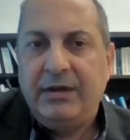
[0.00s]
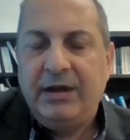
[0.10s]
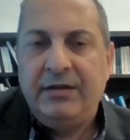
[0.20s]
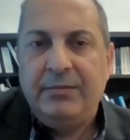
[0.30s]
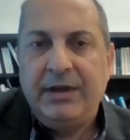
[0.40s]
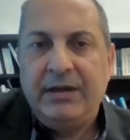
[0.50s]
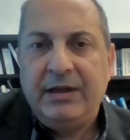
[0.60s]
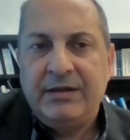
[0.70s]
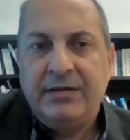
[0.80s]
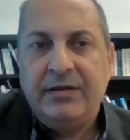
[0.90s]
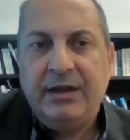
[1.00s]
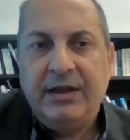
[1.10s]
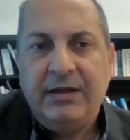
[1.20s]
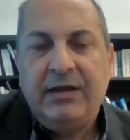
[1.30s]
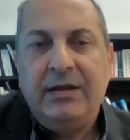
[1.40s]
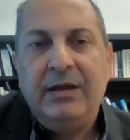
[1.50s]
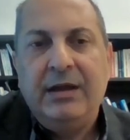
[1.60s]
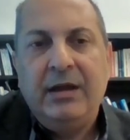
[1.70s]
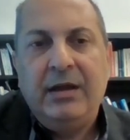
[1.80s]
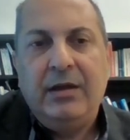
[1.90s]
interpret external data,
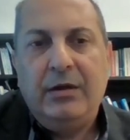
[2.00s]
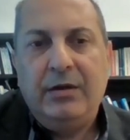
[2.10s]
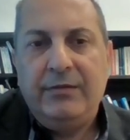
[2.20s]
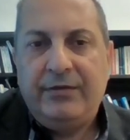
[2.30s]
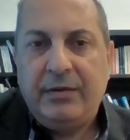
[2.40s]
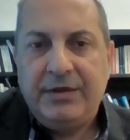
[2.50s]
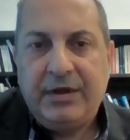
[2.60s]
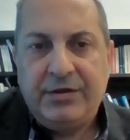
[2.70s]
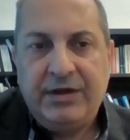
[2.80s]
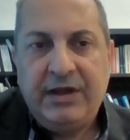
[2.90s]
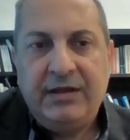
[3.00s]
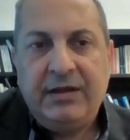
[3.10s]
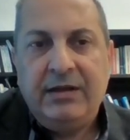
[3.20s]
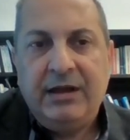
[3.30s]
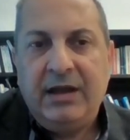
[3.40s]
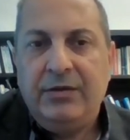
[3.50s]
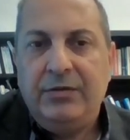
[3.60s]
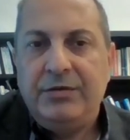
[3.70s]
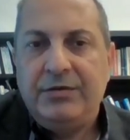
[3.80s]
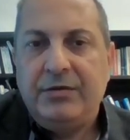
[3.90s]
learn from such data, and
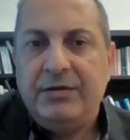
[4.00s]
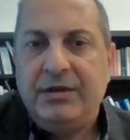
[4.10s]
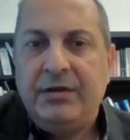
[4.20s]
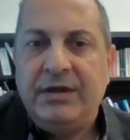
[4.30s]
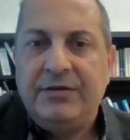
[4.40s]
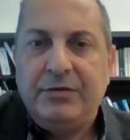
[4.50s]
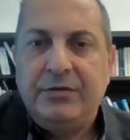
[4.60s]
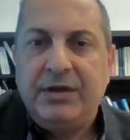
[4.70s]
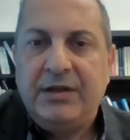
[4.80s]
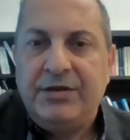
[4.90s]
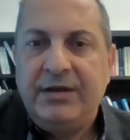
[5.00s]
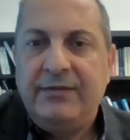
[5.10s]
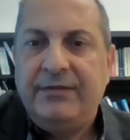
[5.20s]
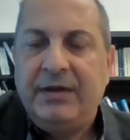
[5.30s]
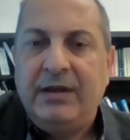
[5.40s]
use those learnings to achieve